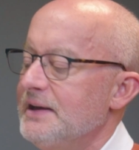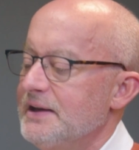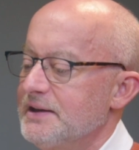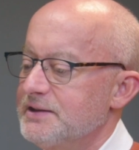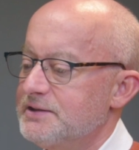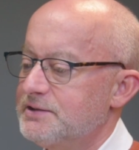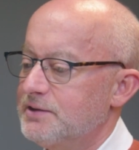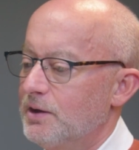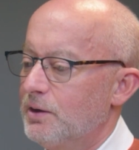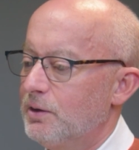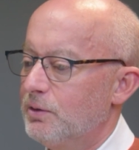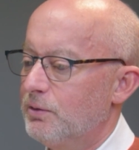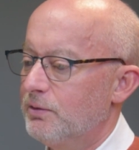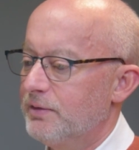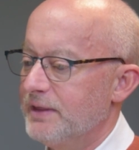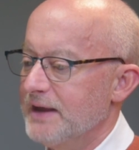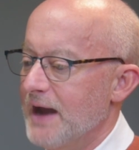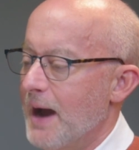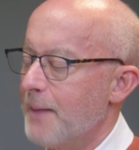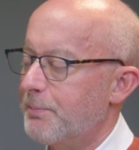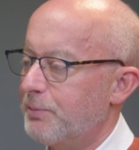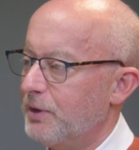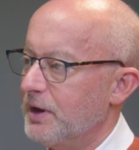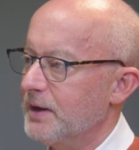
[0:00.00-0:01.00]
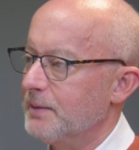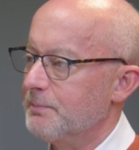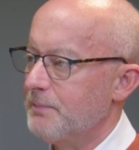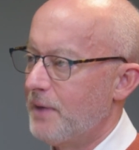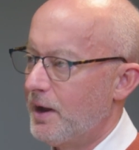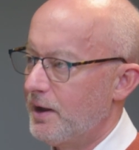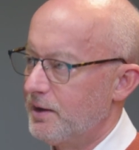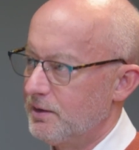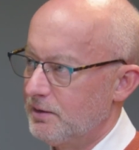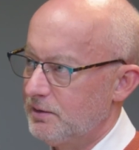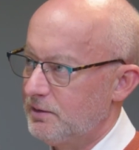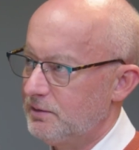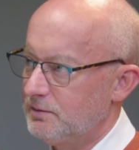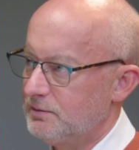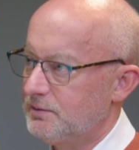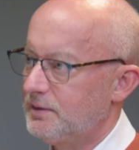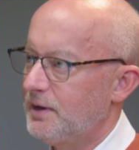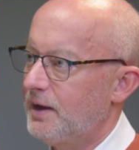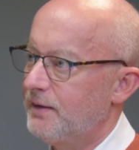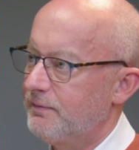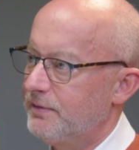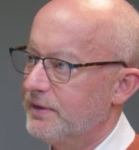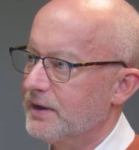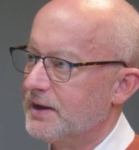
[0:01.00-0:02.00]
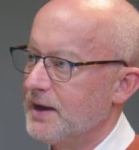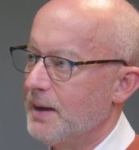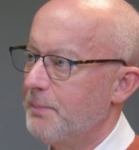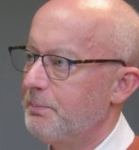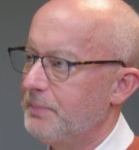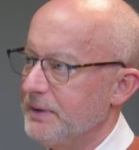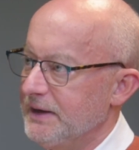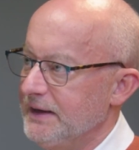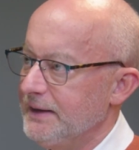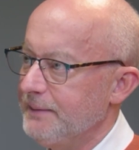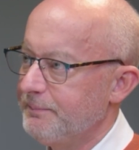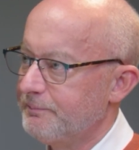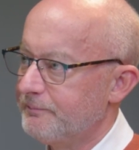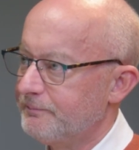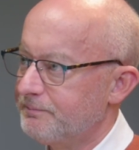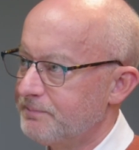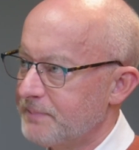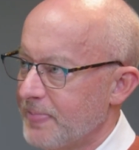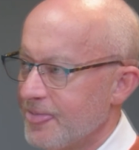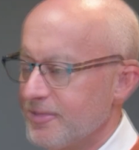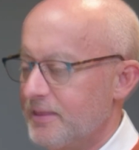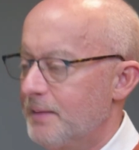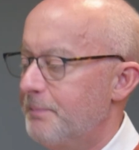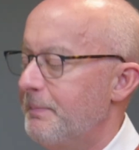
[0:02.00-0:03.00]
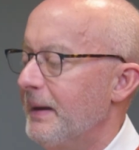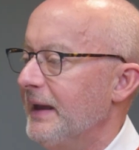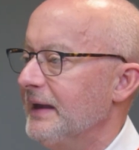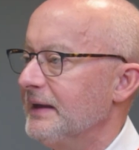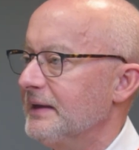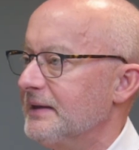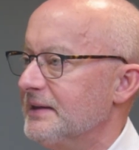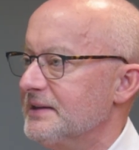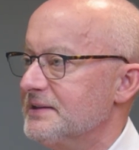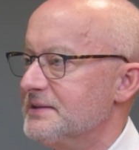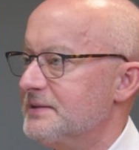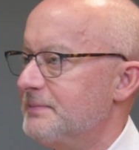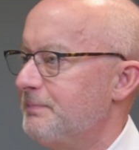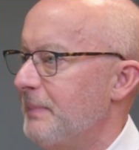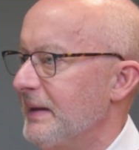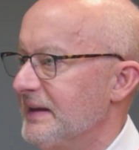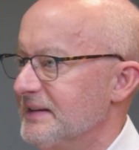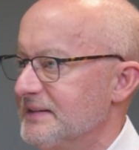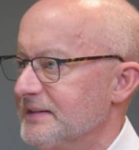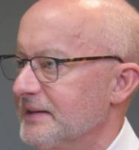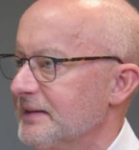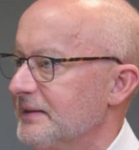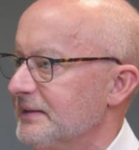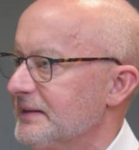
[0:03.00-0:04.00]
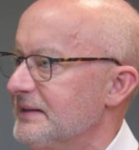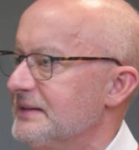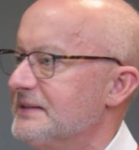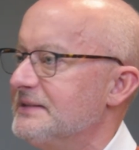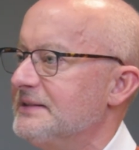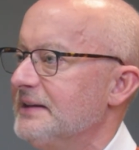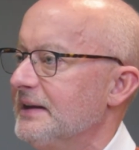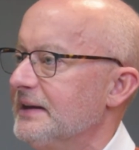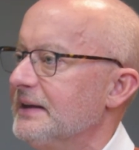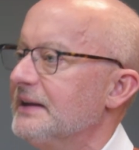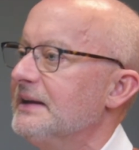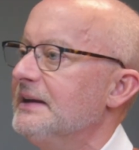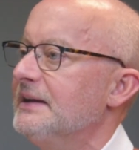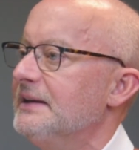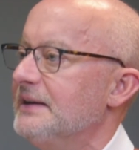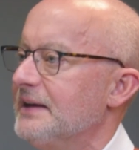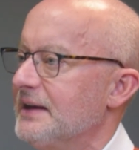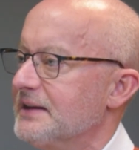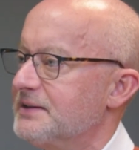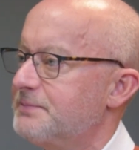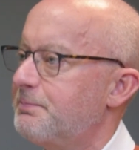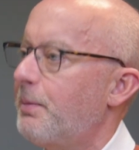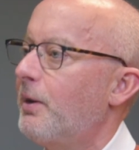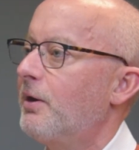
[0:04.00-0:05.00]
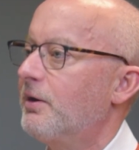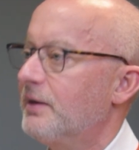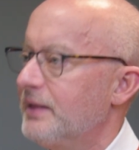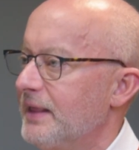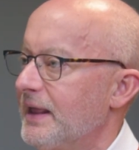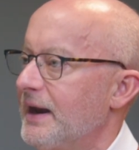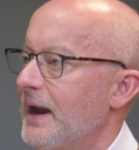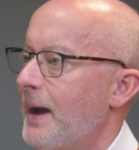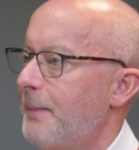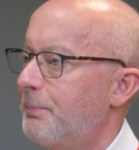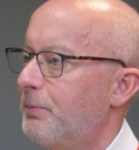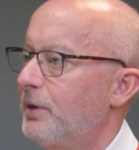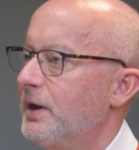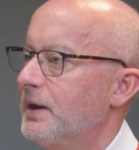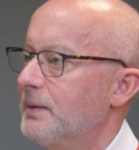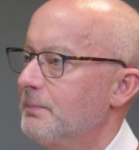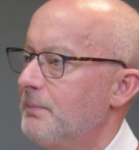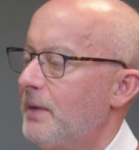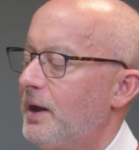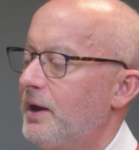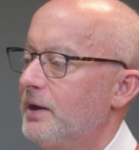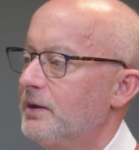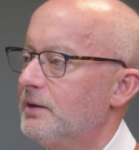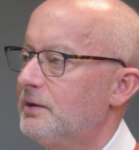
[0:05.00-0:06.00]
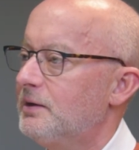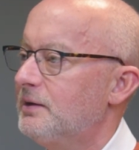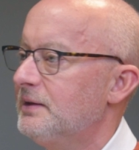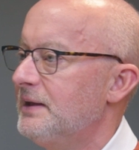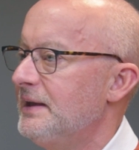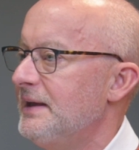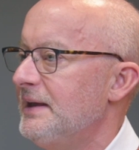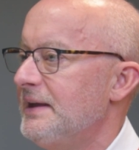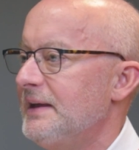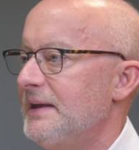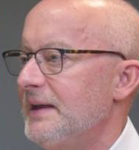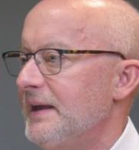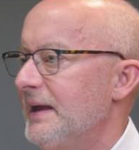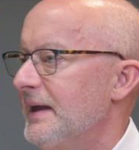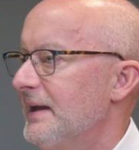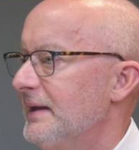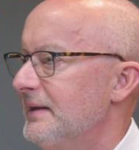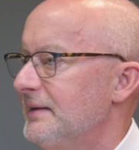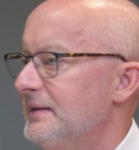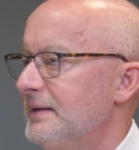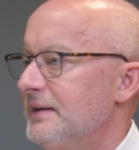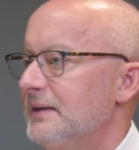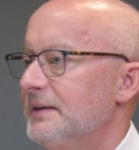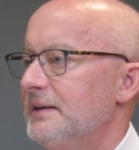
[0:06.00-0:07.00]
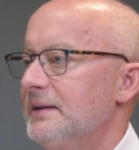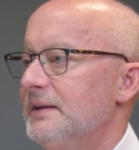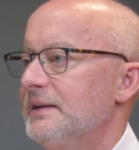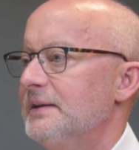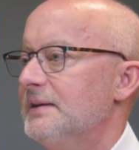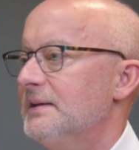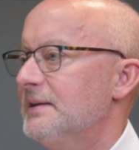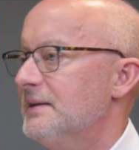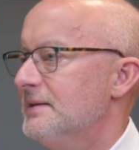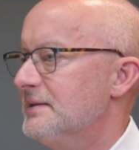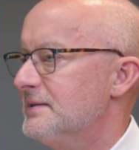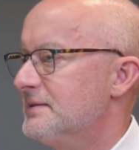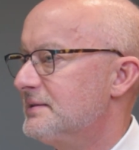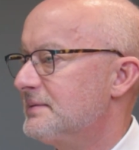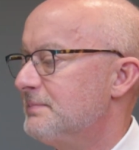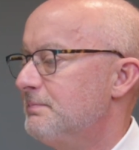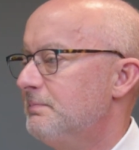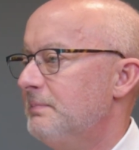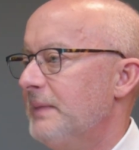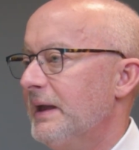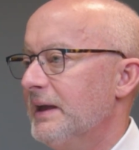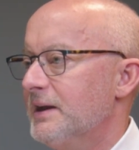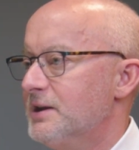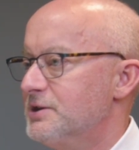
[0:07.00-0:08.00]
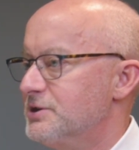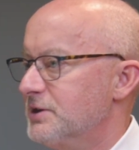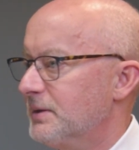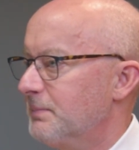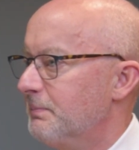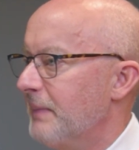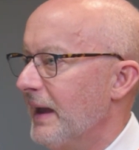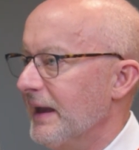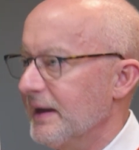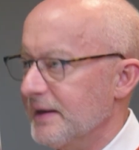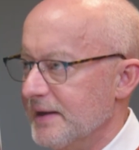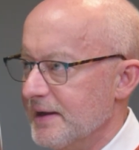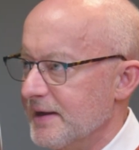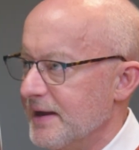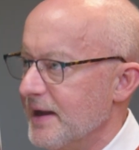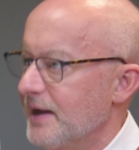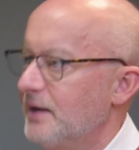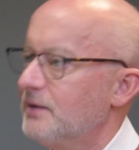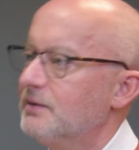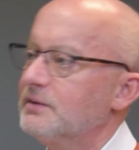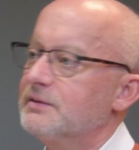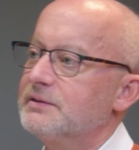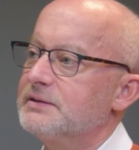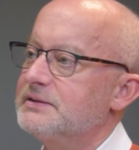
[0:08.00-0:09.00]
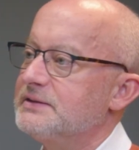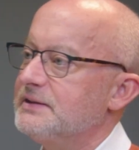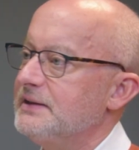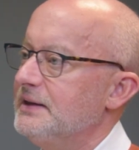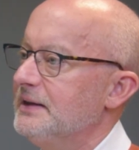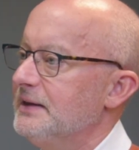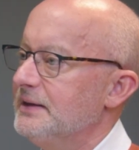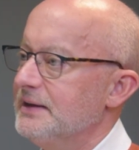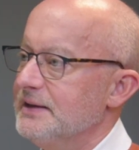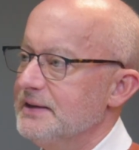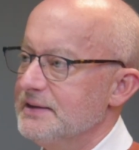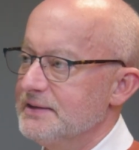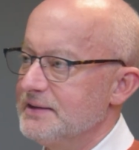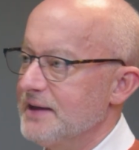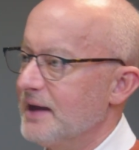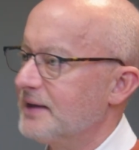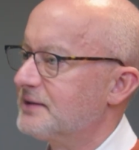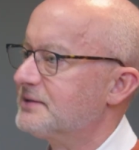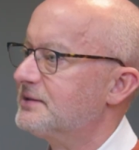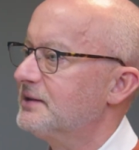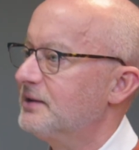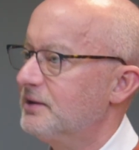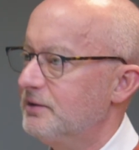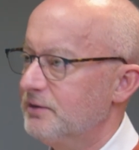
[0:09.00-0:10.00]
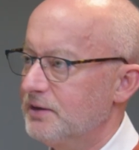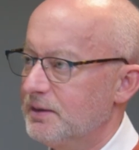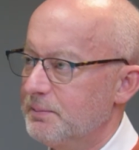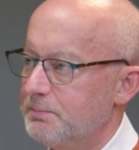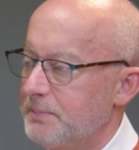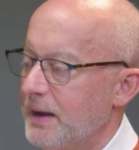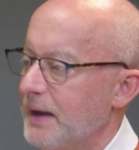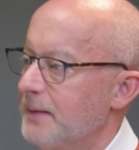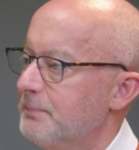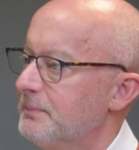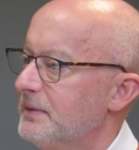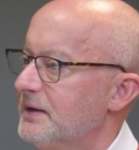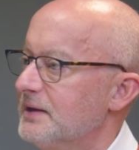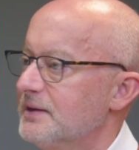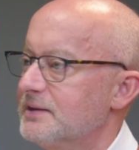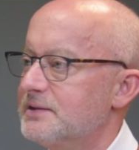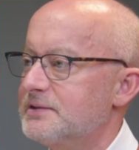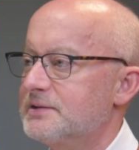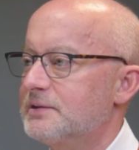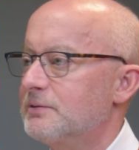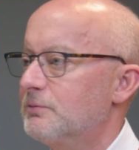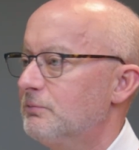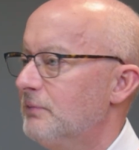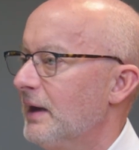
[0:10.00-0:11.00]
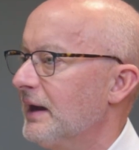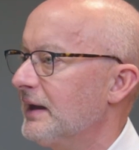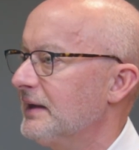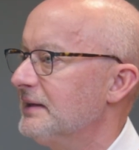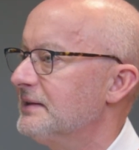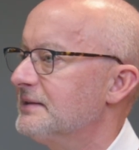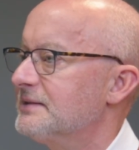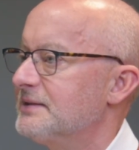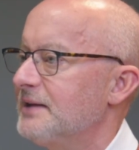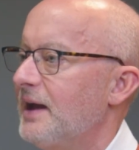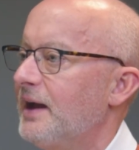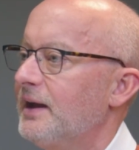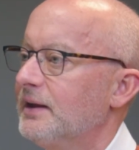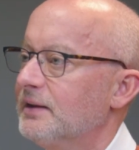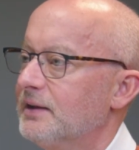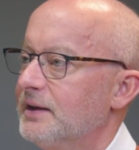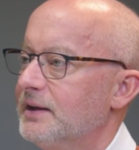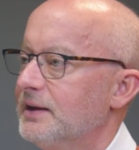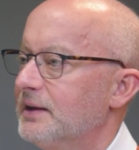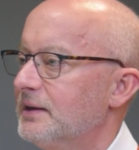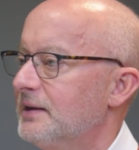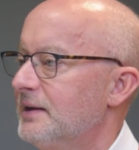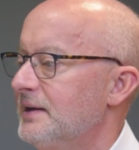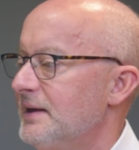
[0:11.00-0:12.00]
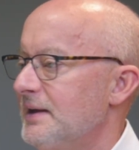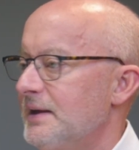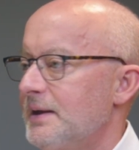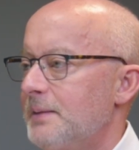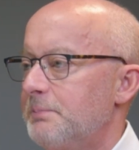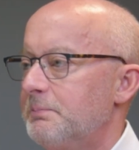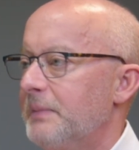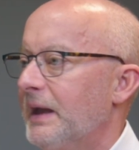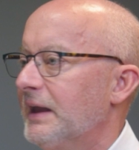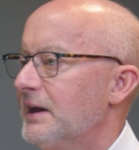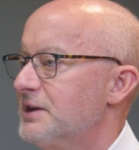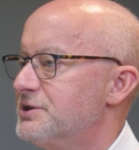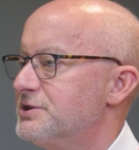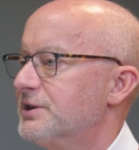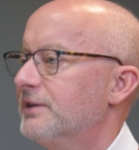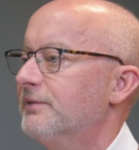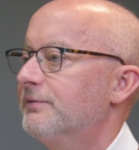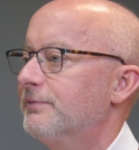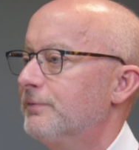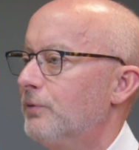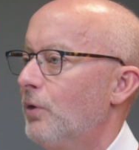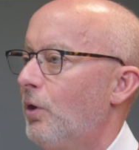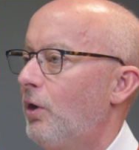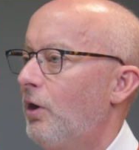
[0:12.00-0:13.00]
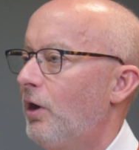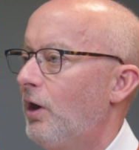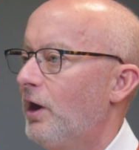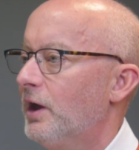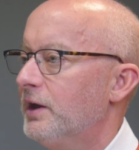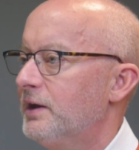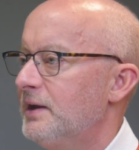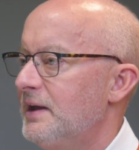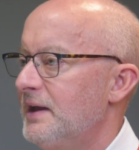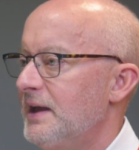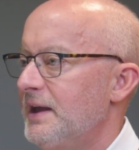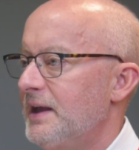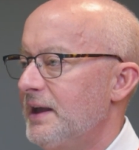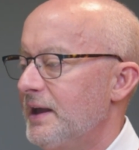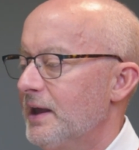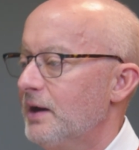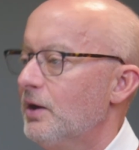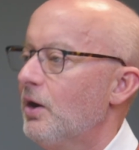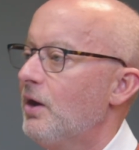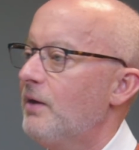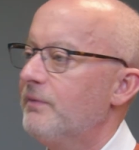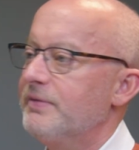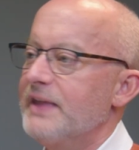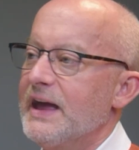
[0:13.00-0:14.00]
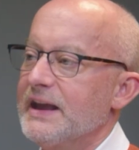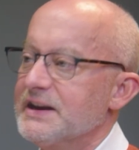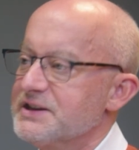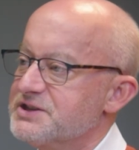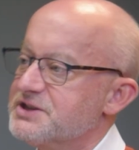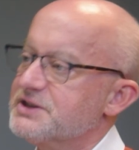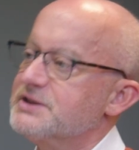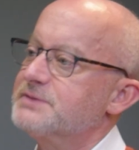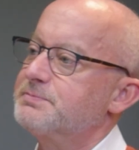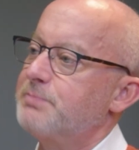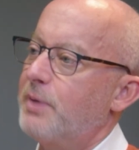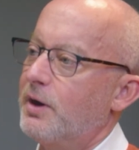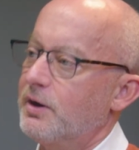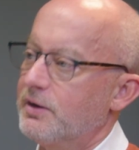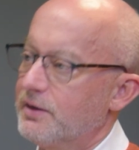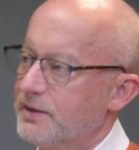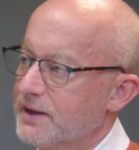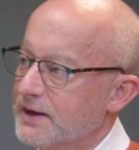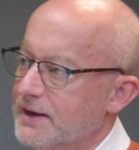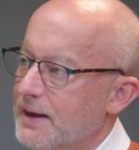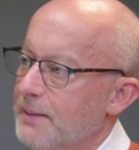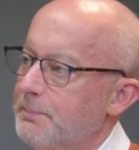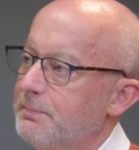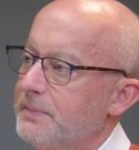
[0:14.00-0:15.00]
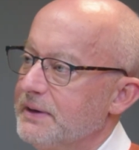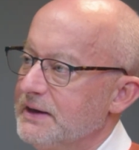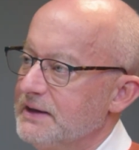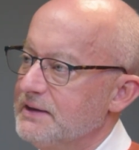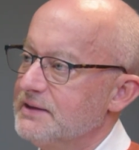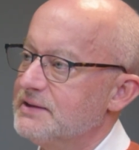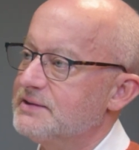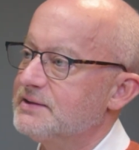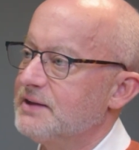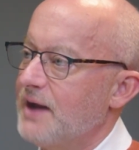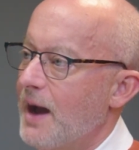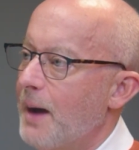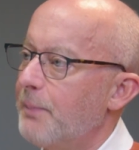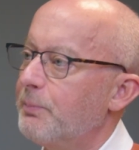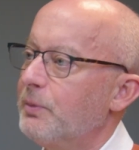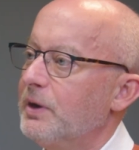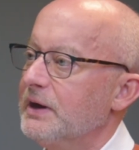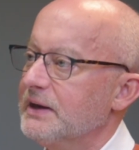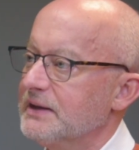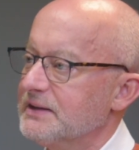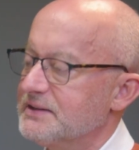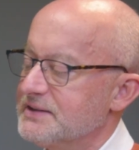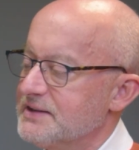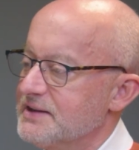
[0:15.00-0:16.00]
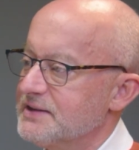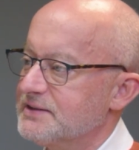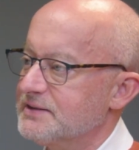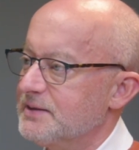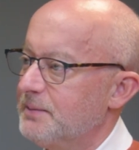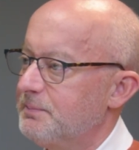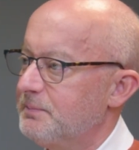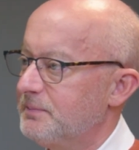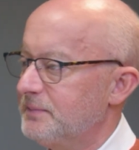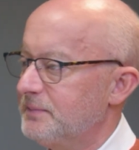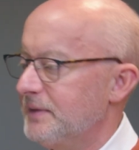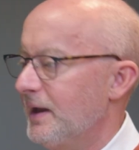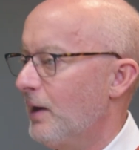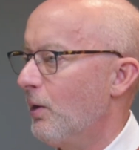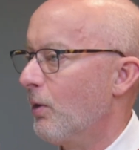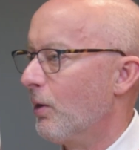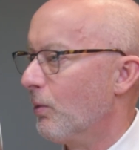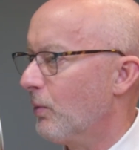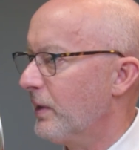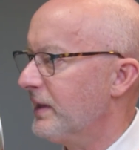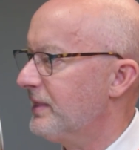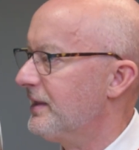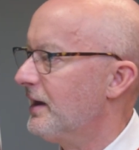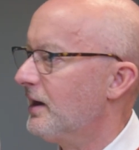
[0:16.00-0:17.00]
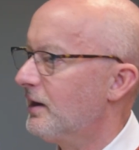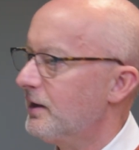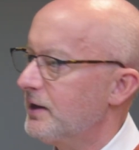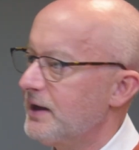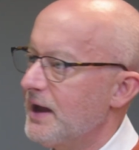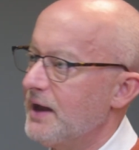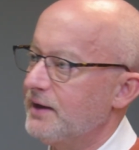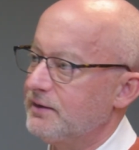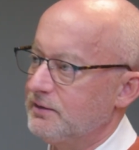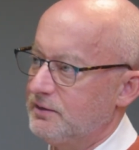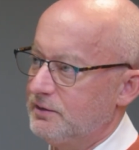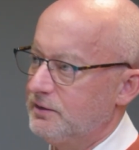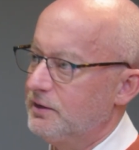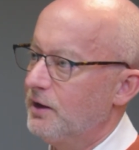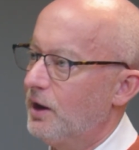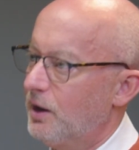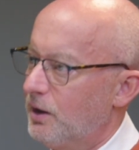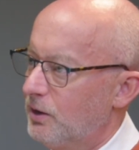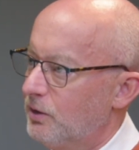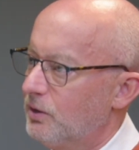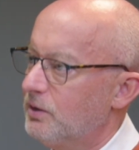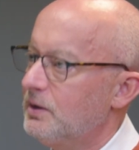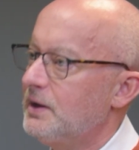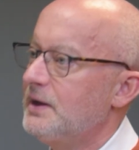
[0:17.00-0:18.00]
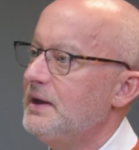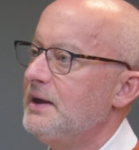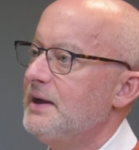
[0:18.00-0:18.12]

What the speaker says: So the operating model of the company, the bank is basically sitting in as part of that operating model, and it is managing bank accounts, it is executing payments, reconciling, managing fraud, and all of that is just part of the company's operating system. Now, are we there yet? No.